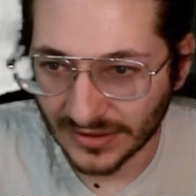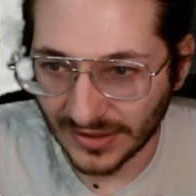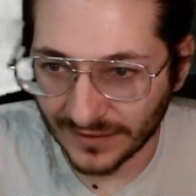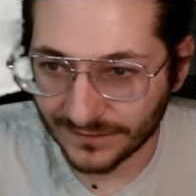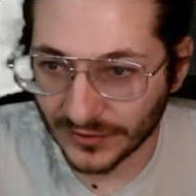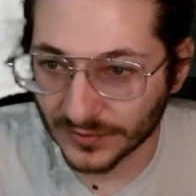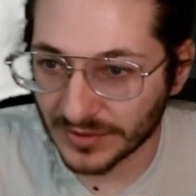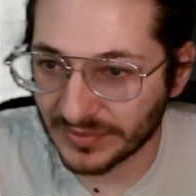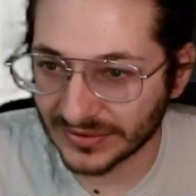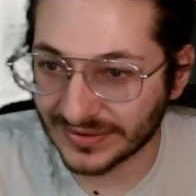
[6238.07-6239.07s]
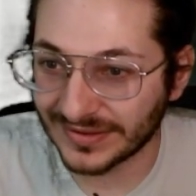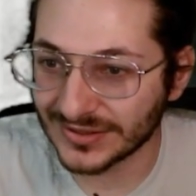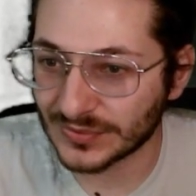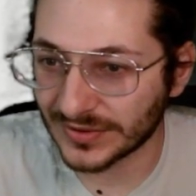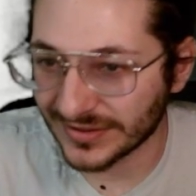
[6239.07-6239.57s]
If you would have built
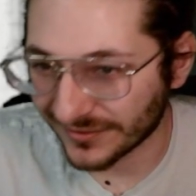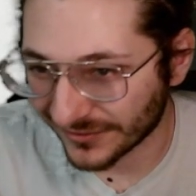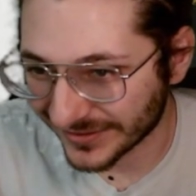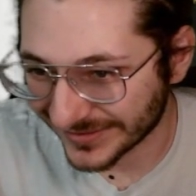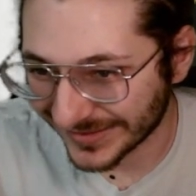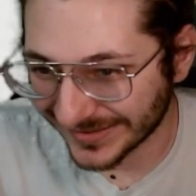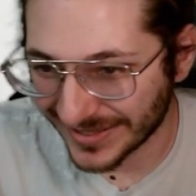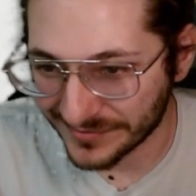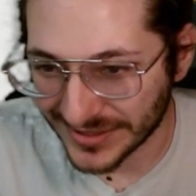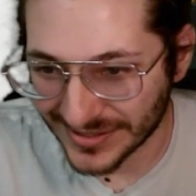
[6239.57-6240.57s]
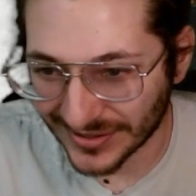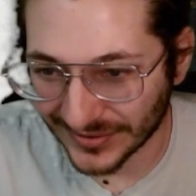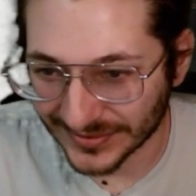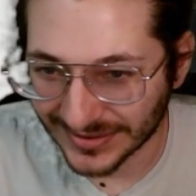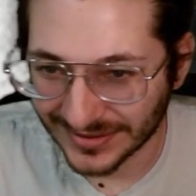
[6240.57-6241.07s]
this one differently, let me know,